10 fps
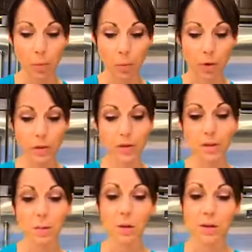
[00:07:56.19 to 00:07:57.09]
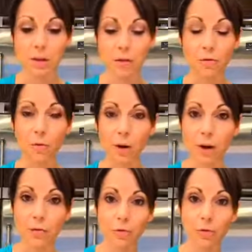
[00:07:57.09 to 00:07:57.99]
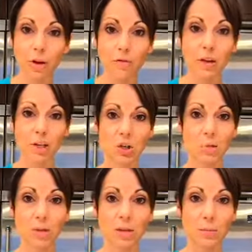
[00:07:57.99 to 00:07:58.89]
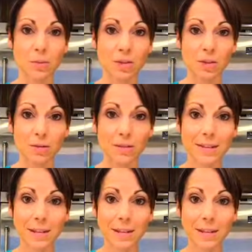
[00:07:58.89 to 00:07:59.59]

The one little tip is avoid fruit and vegetable substitutes.